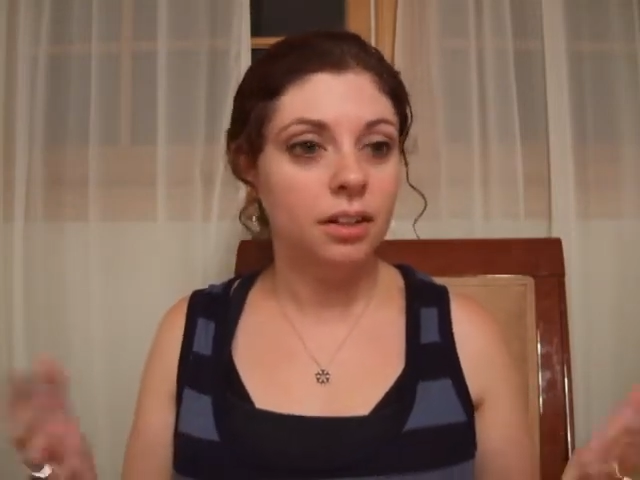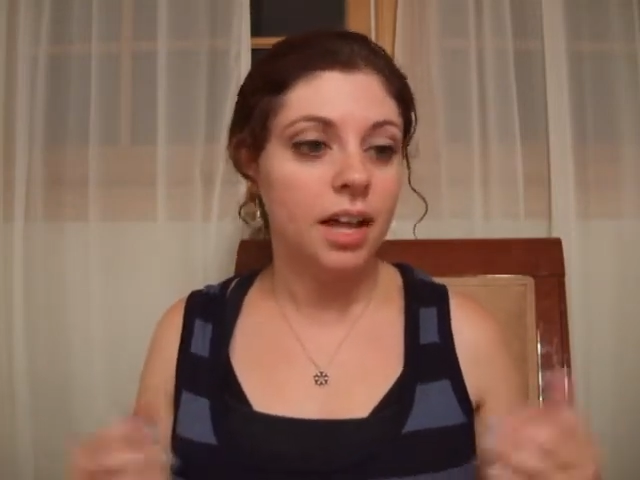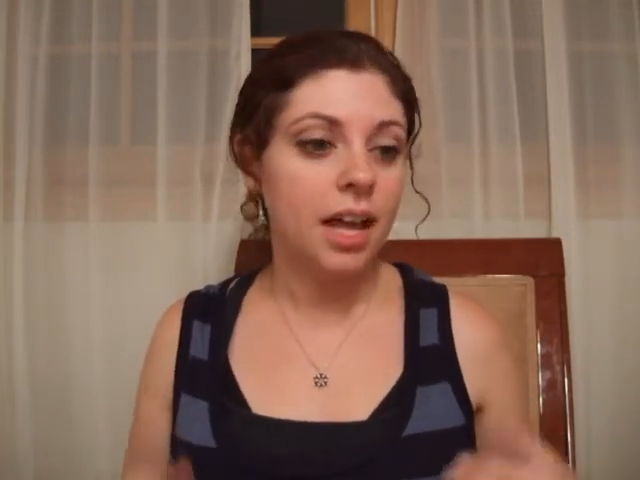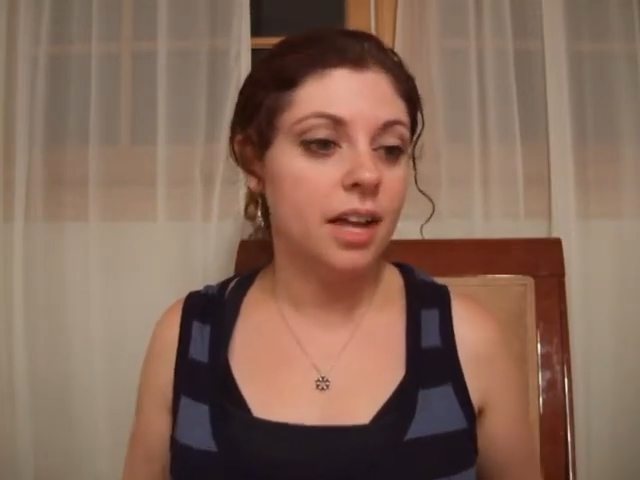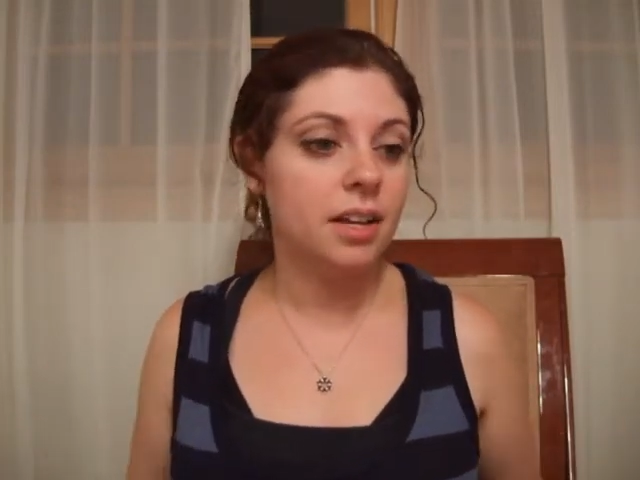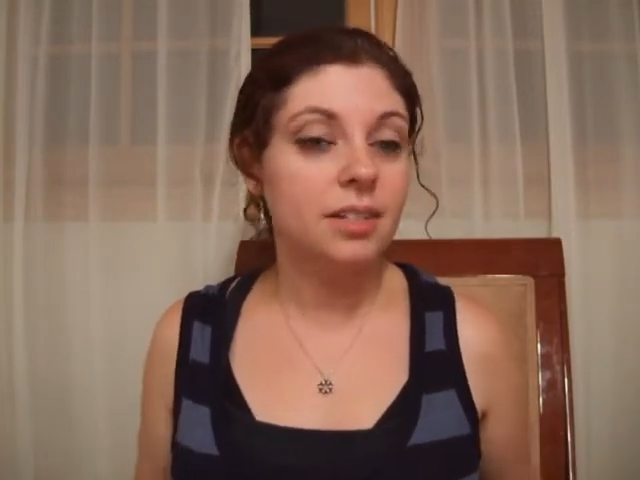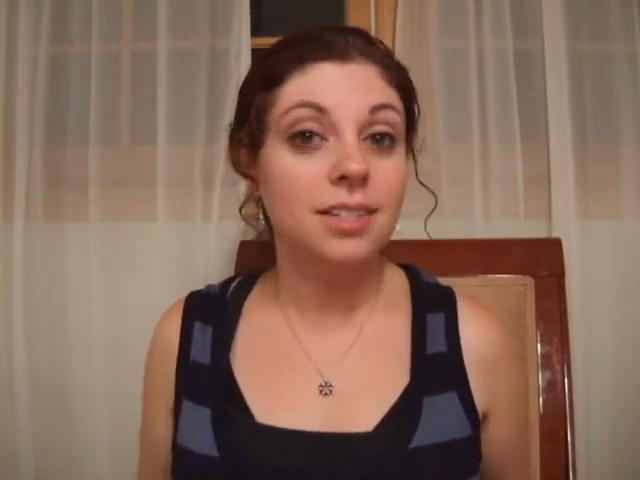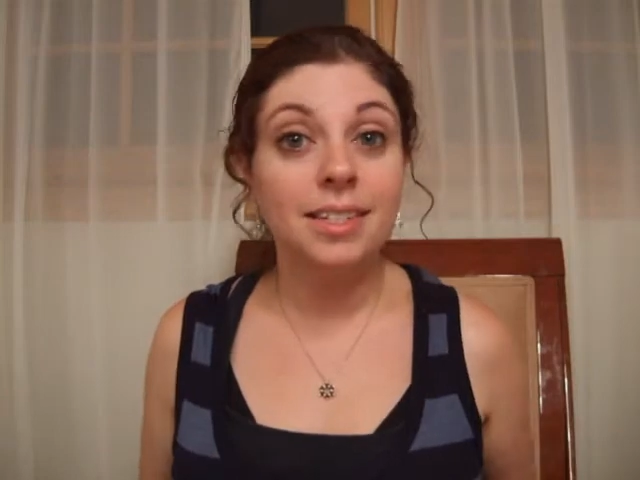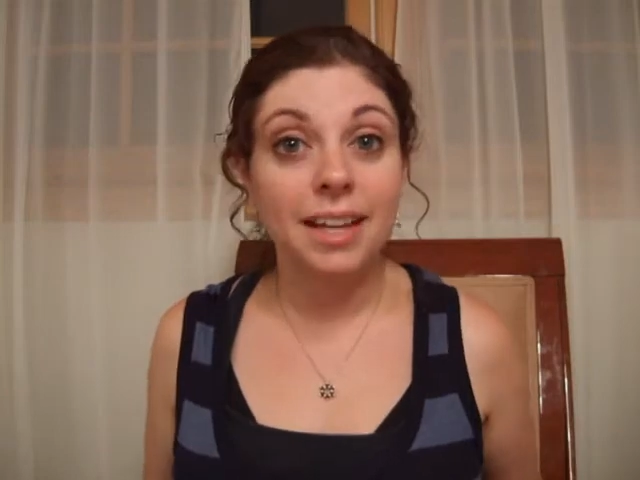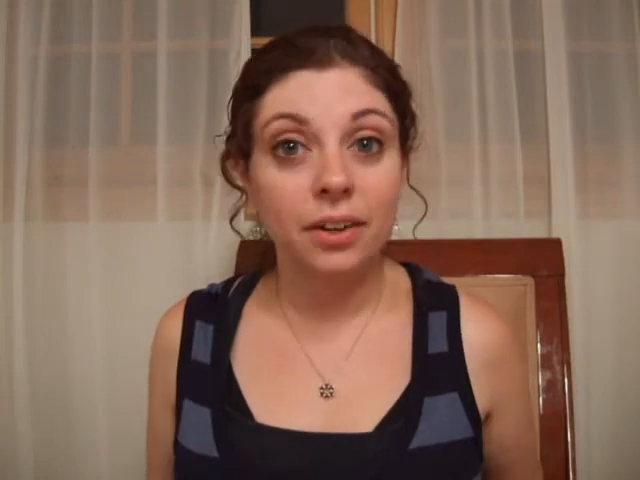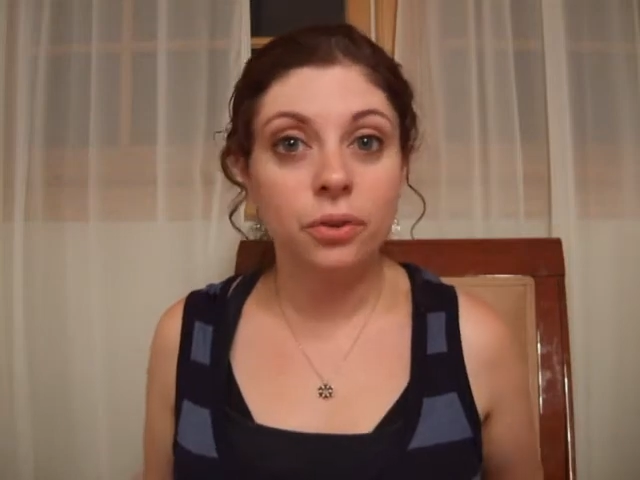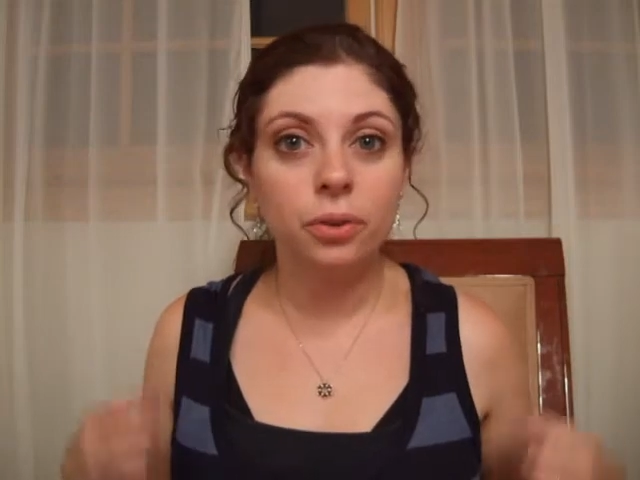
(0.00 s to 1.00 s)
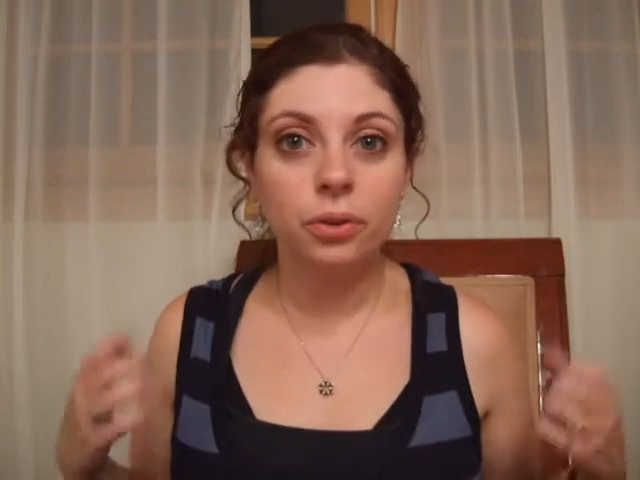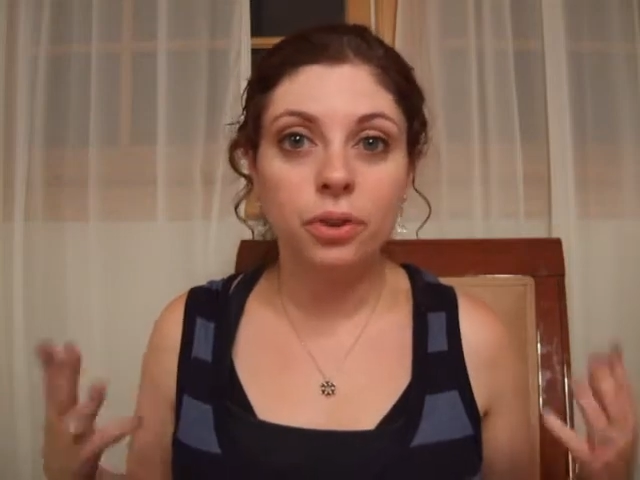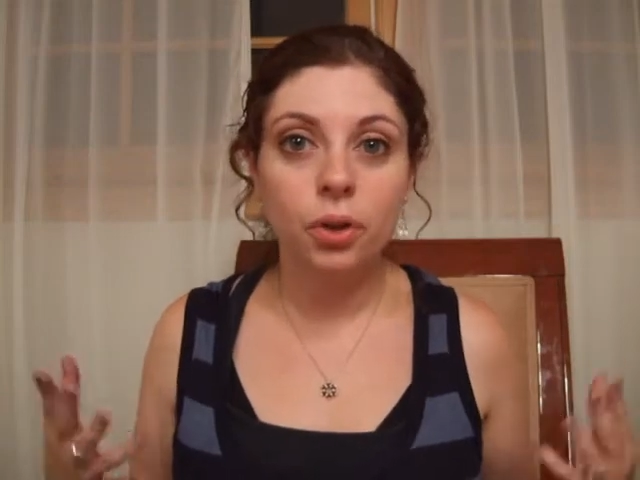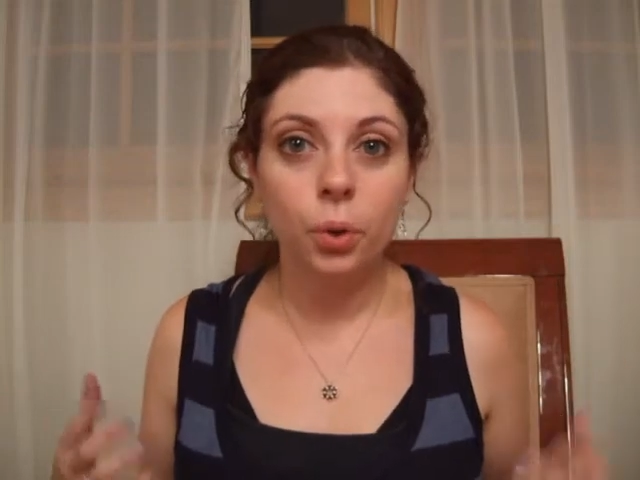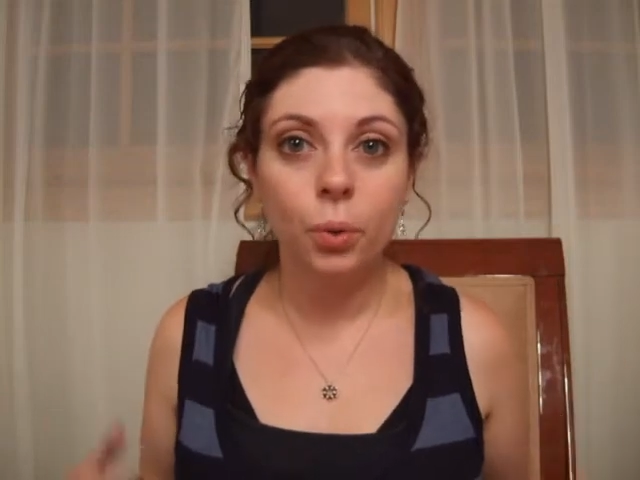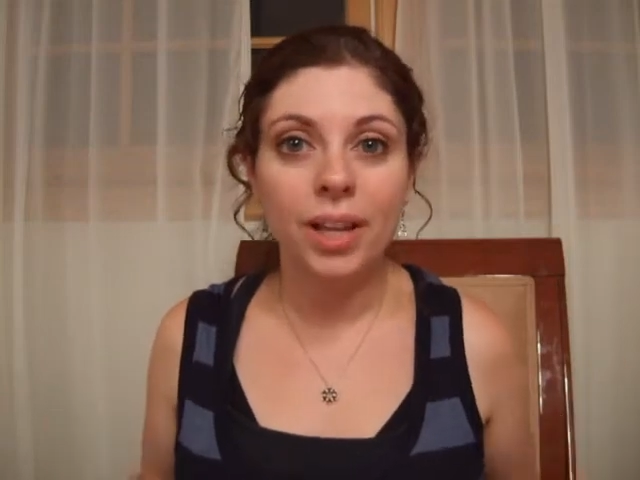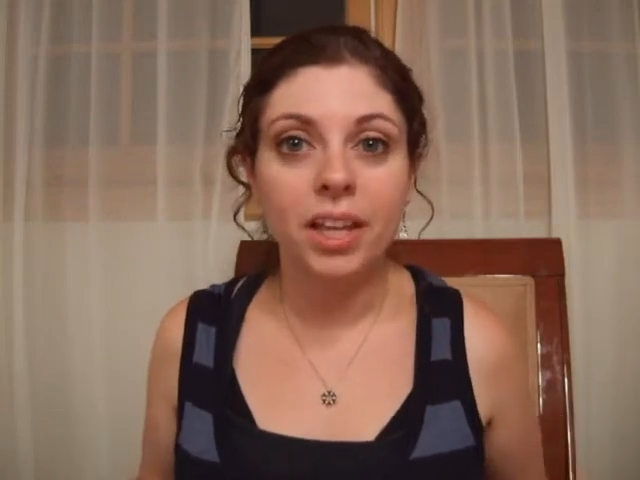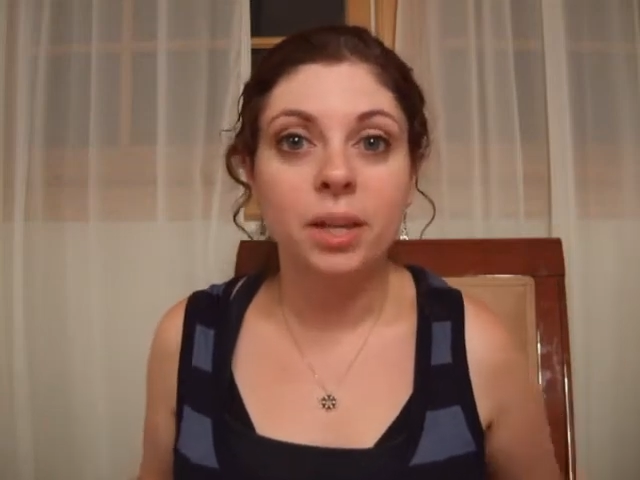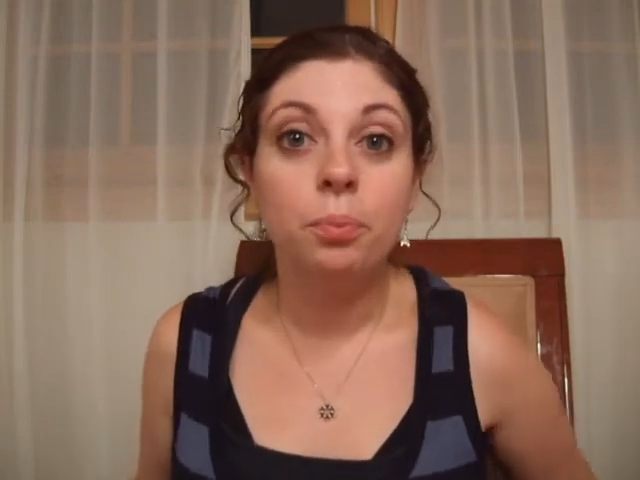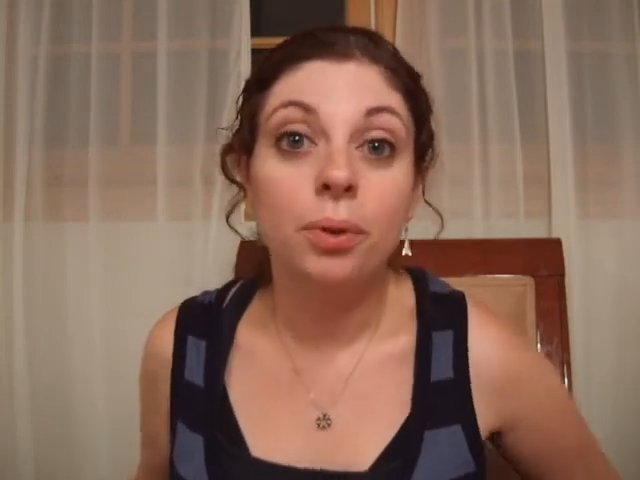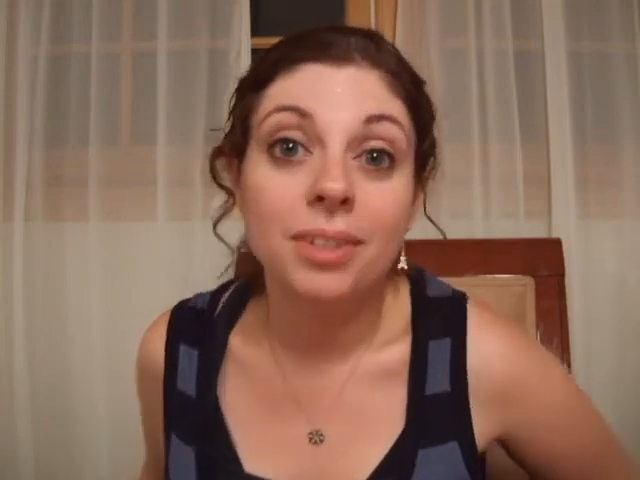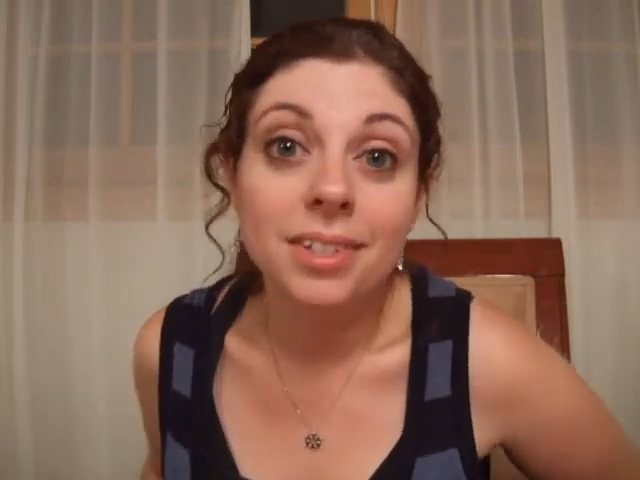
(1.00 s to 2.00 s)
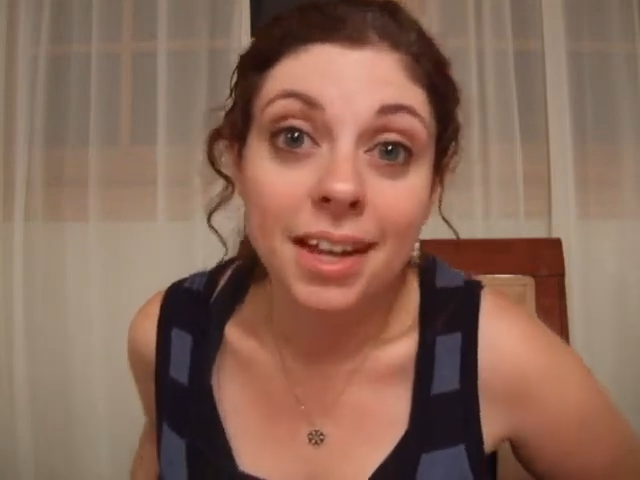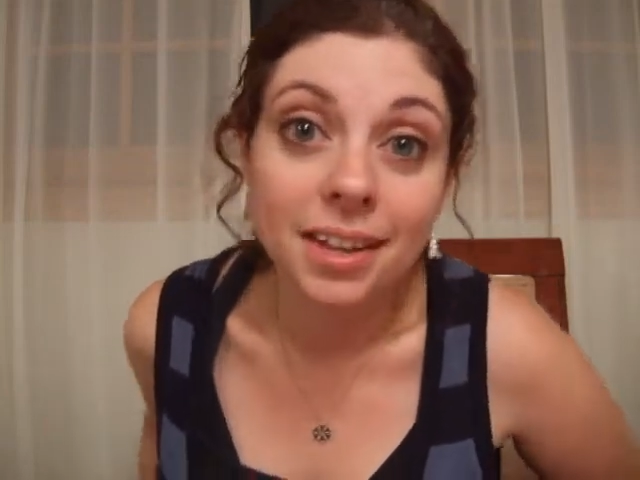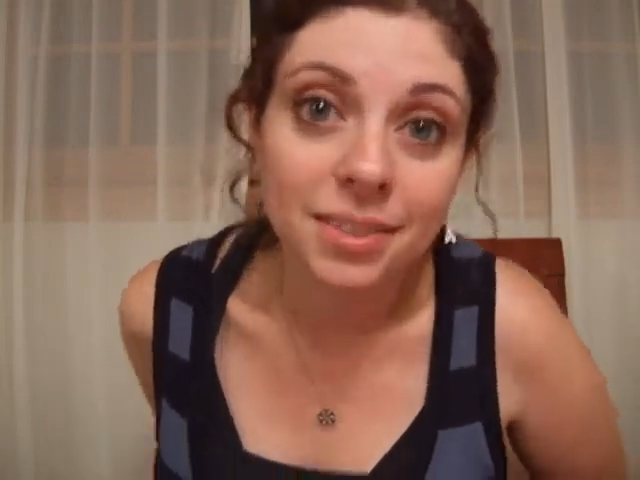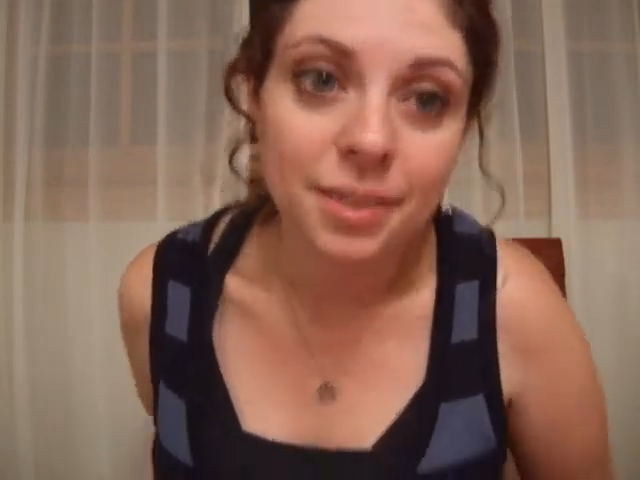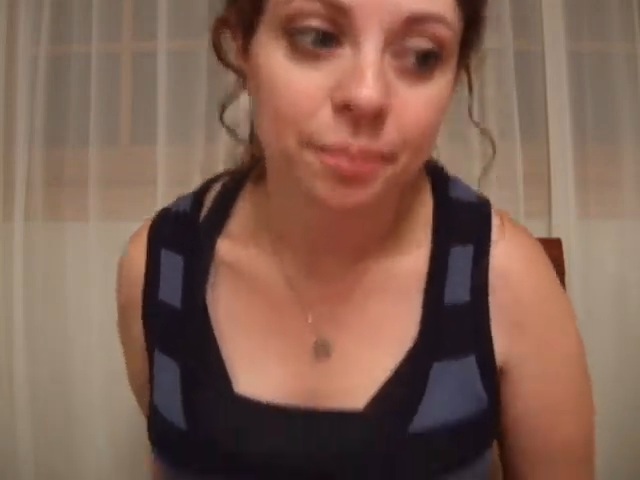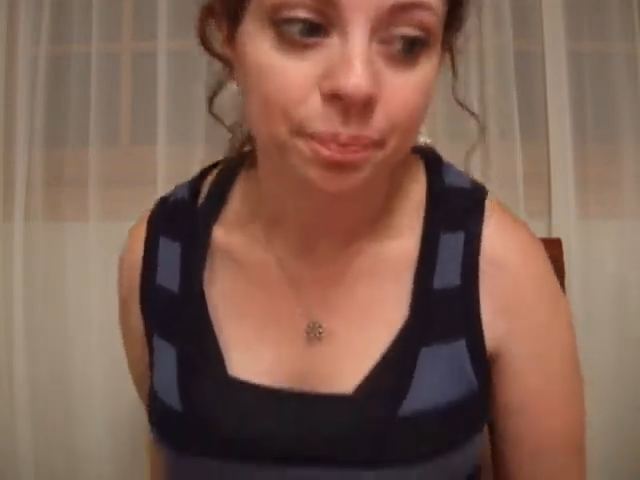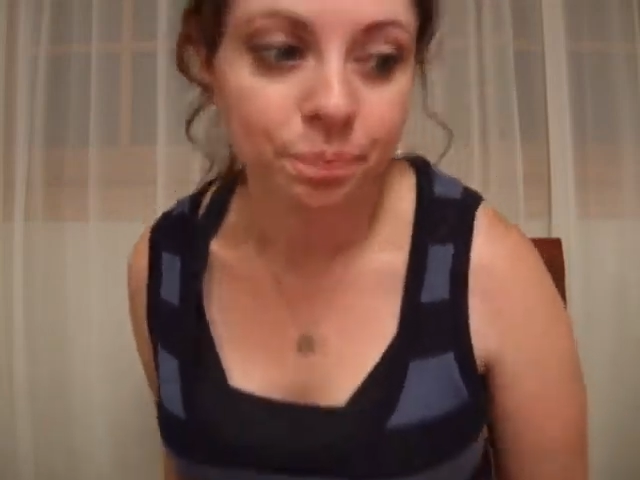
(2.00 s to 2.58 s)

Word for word: a standard quickie princess.